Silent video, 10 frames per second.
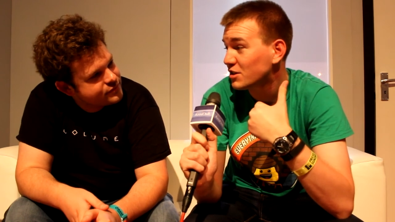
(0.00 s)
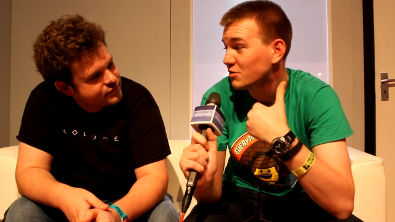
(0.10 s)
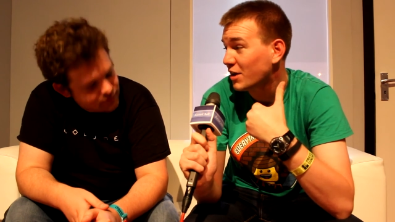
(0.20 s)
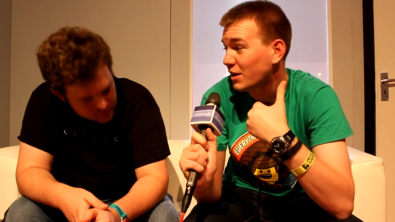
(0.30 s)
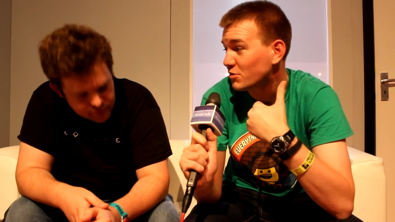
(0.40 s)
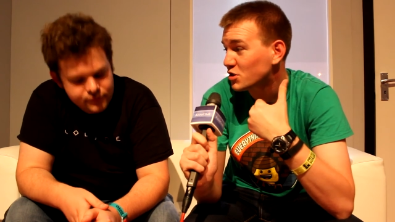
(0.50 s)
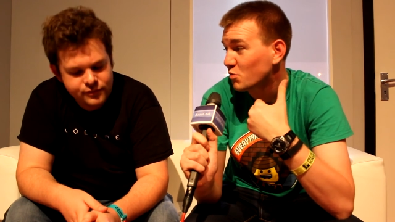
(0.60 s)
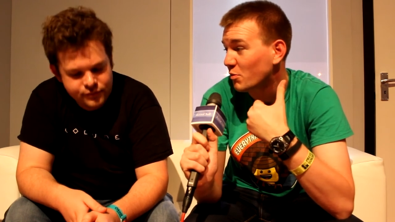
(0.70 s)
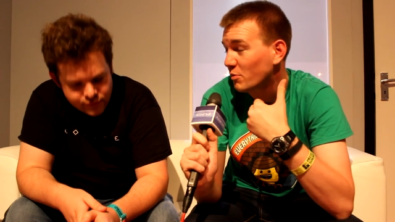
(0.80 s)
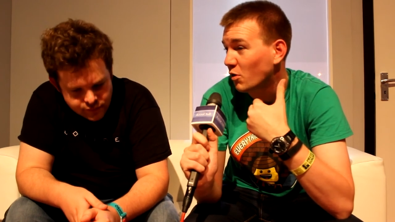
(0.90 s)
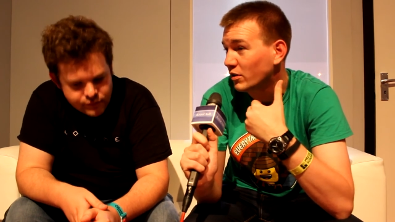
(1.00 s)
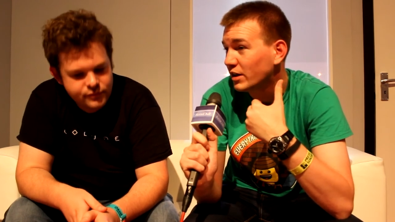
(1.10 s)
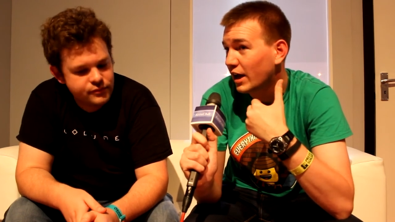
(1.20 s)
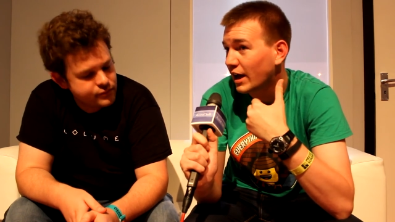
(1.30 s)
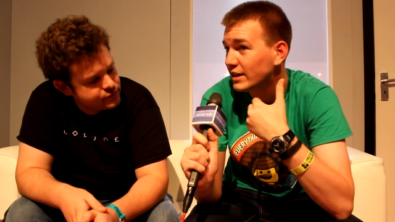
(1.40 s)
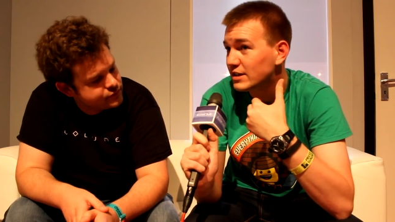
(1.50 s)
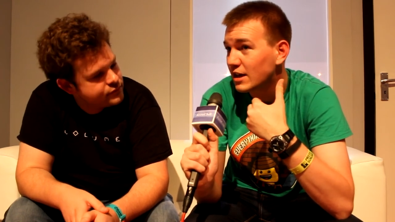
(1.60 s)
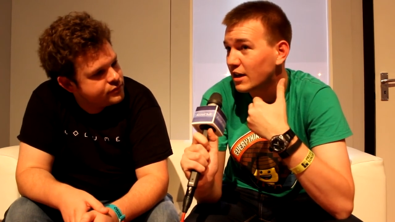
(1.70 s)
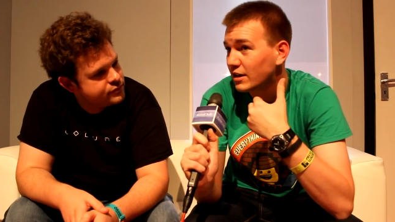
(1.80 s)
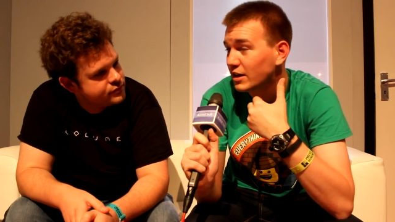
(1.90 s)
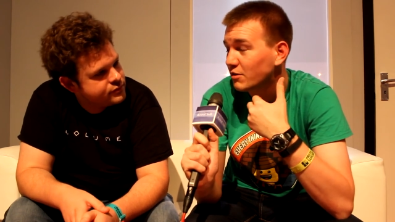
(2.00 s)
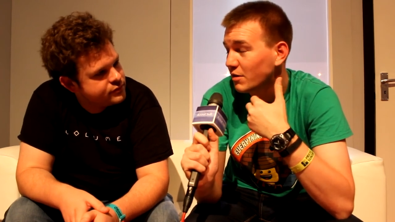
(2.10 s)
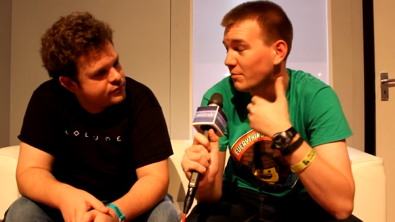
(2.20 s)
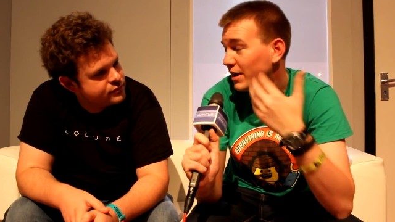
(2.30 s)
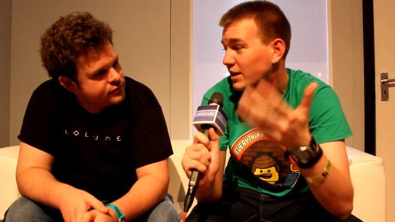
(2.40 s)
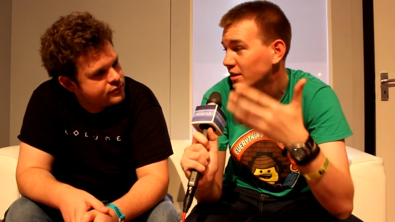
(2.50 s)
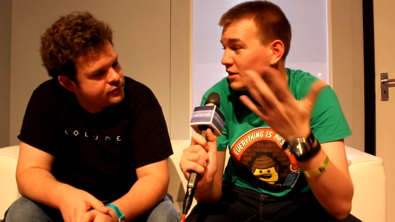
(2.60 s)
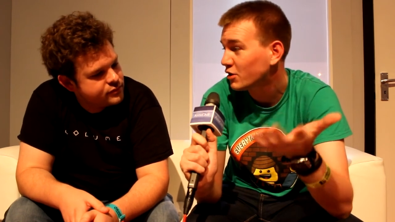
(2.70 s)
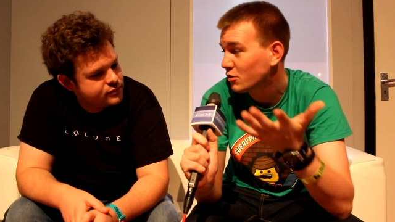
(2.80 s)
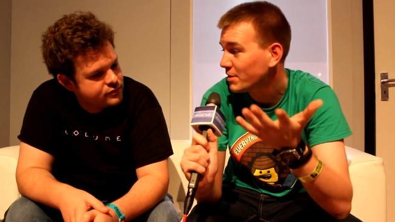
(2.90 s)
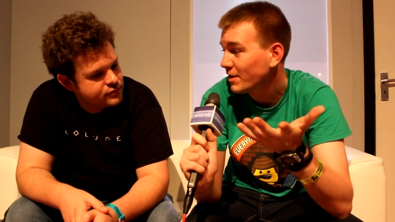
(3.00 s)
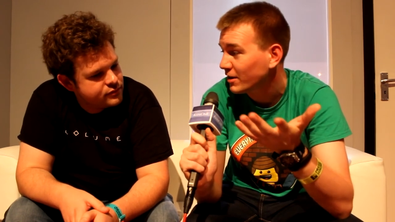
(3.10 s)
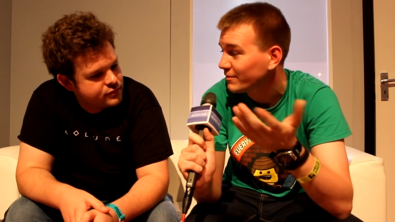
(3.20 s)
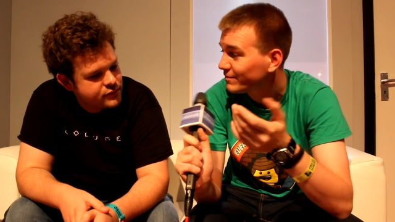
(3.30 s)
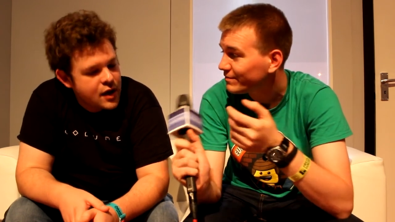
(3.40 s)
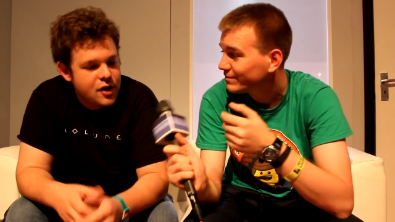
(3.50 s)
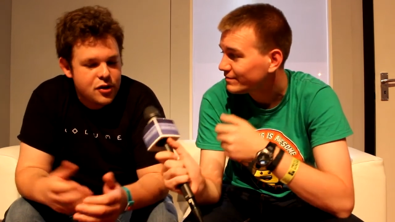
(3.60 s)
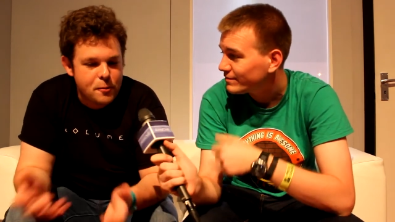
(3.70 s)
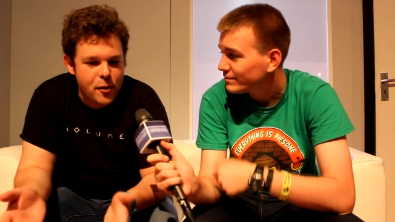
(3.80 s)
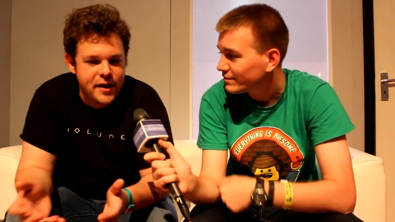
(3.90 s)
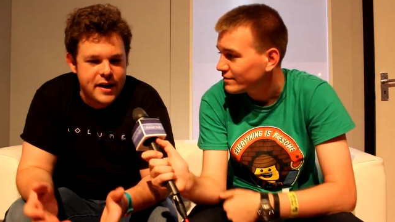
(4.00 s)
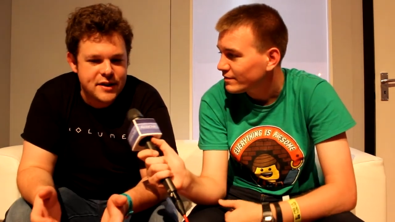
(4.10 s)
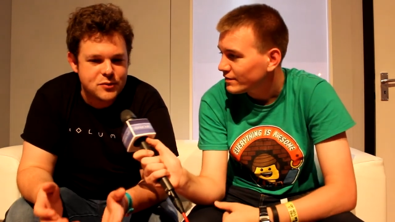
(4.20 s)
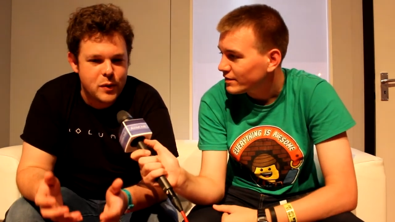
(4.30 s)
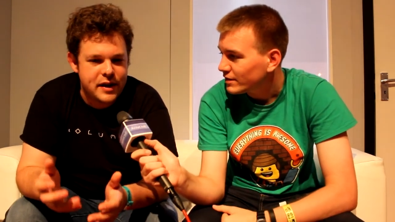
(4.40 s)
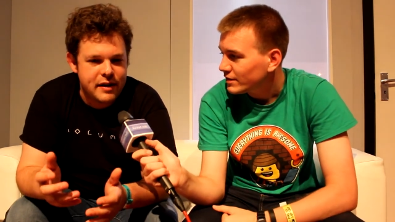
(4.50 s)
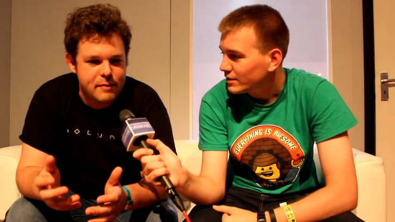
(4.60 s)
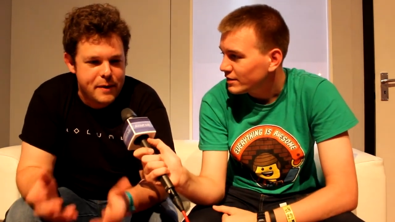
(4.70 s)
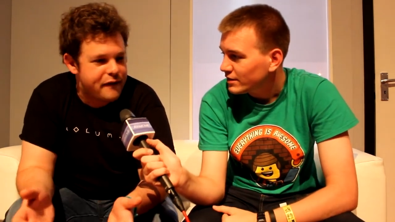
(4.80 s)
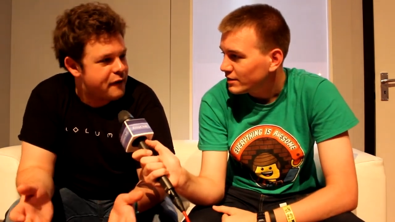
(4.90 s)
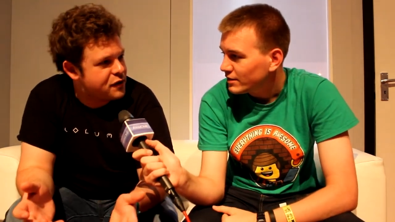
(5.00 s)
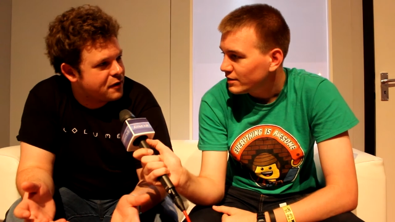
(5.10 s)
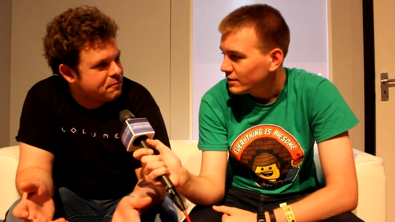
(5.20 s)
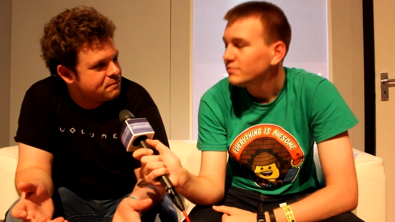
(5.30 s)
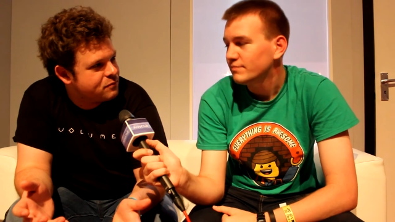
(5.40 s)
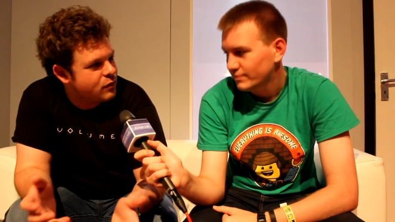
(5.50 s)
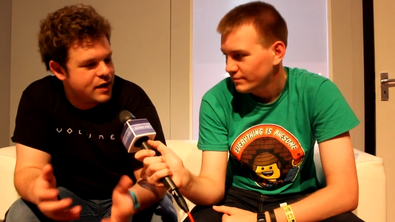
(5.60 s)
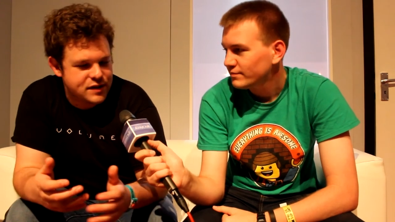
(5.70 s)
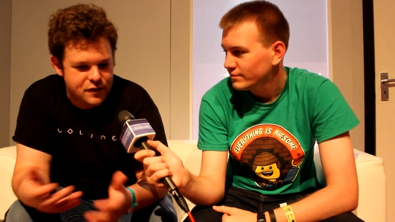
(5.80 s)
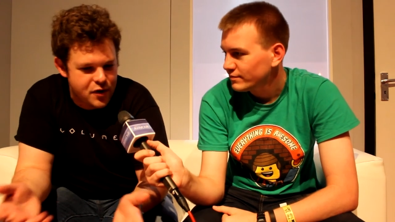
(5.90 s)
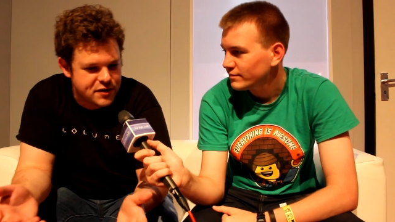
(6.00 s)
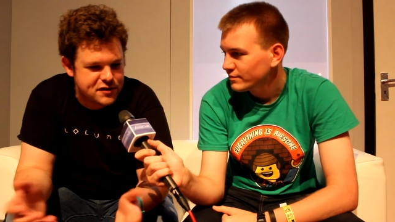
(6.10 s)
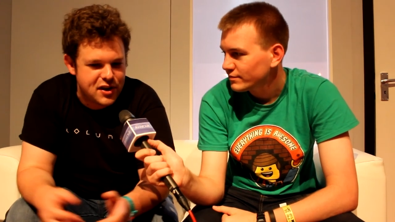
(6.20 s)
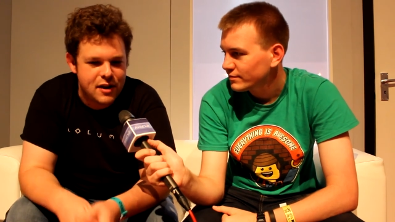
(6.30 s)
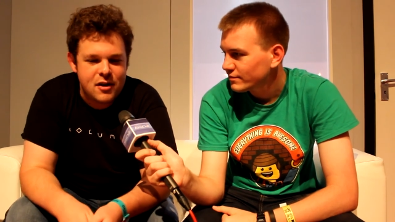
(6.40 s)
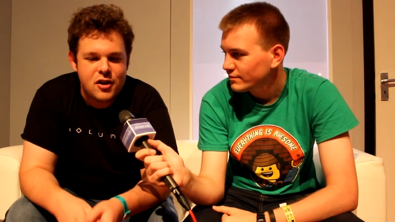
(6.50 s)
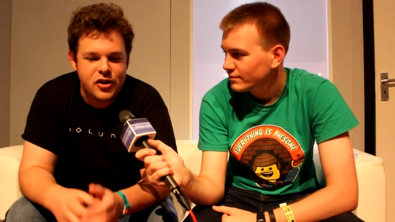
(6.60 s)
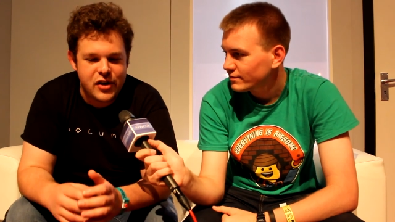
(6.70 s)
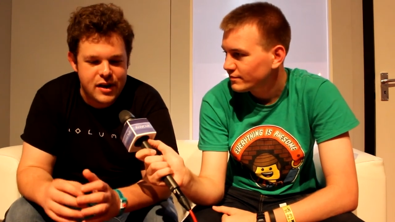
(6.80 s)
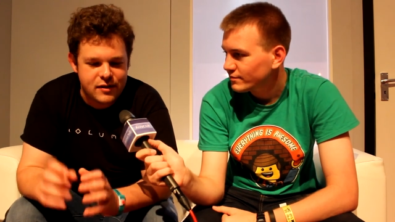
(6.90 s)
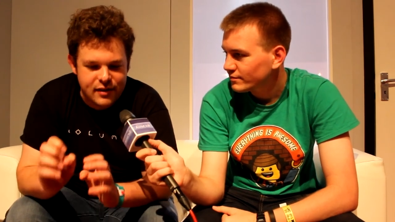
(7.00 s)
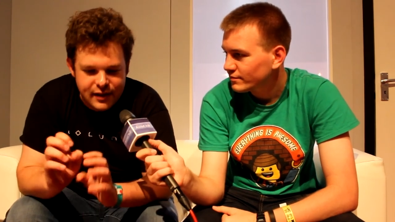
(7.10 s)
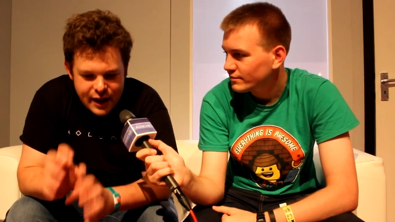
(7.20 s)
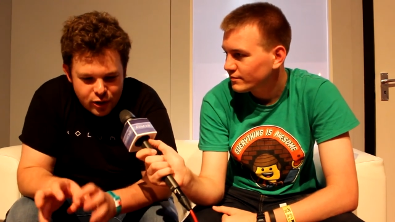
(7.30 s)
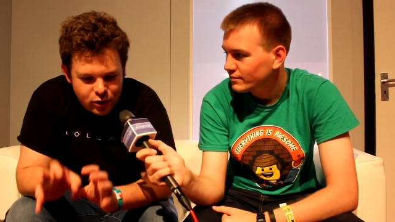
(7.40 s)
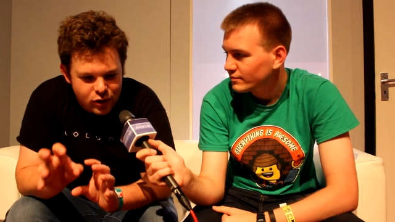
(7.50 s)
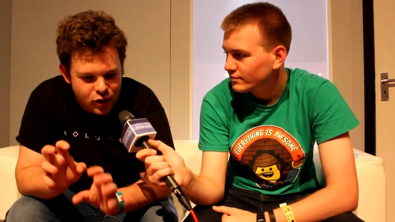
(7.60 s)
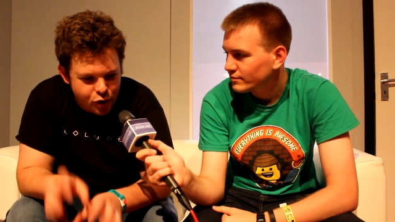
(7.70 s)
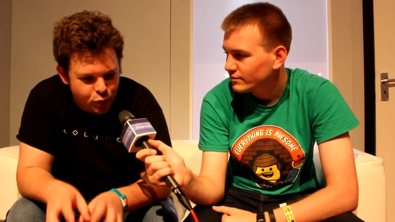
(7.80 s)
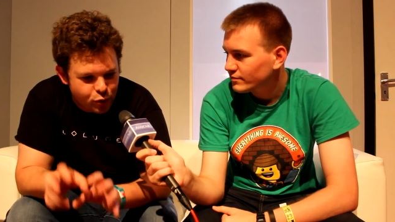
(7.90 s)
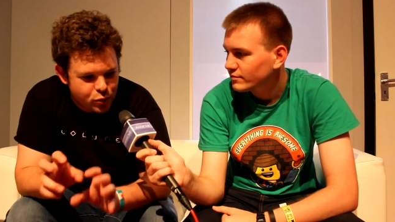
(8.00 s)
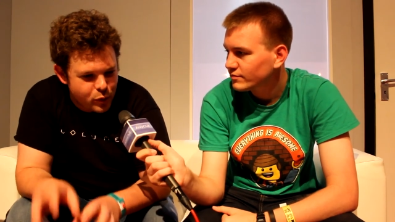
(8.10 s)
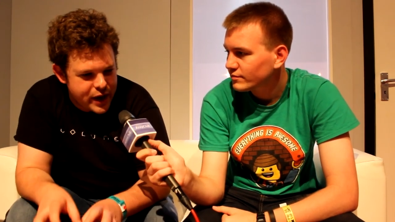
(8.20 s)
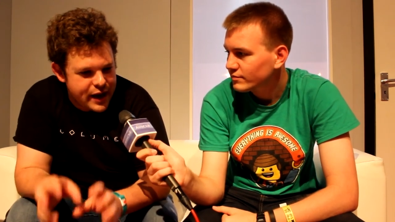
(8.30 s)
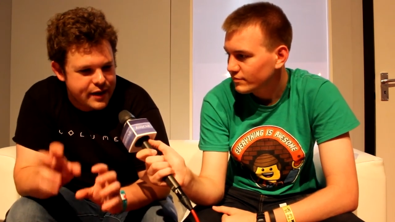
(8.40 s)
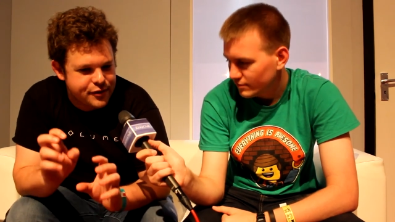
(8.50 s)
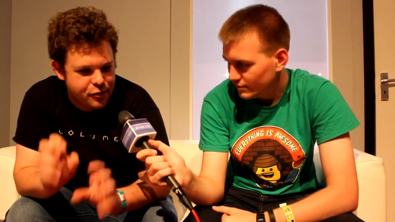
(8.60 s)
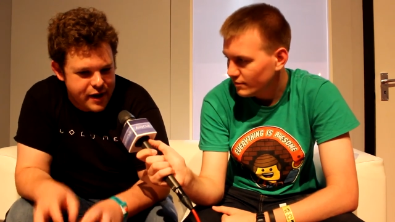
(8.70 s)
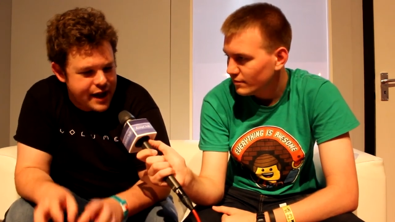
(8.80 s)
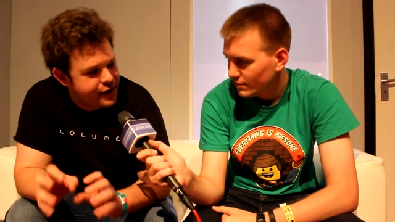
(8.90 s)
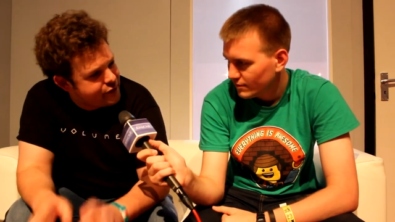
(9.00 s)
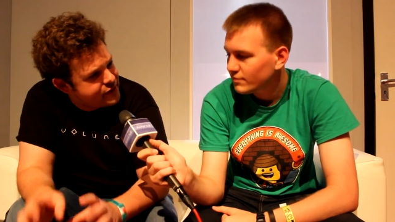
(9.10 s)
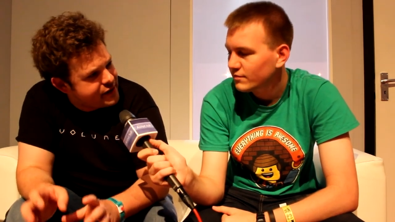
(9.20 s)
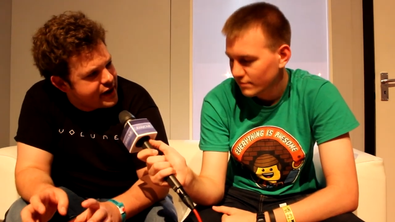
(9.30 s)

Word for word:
Speaker 1: the UK, which is what we want, and, uh, you know, and making the economy better.
Speaker 2: The point is, we need a bit of everything. It's diversity. You need little, cool, weird, creative indie